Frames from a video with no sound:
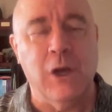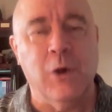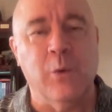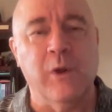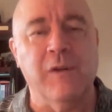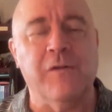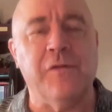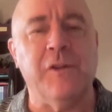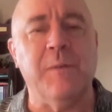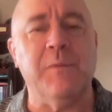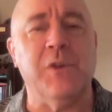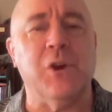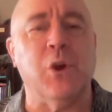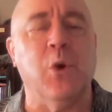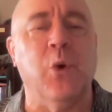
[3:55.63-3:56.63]
we flip
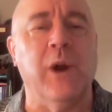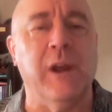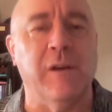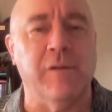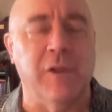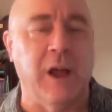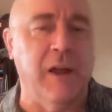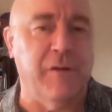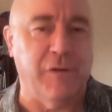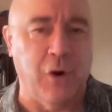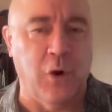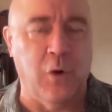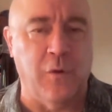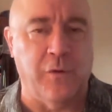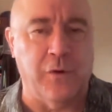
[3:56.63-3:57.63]
the coin of life
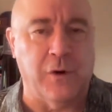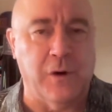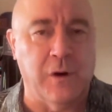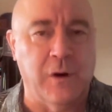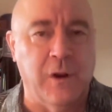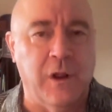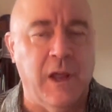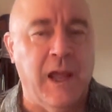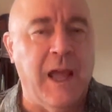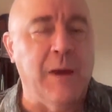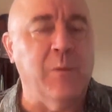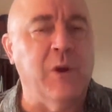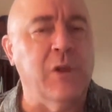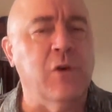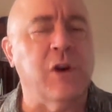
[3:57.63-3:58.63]
over
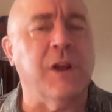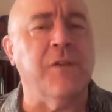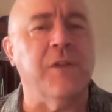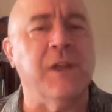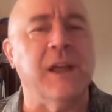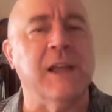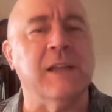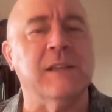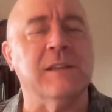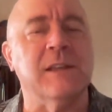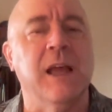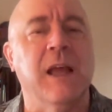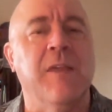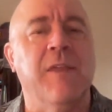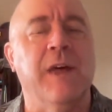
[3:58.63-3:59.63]
and we look at things
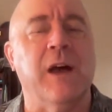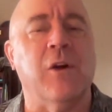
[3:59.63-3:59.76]
that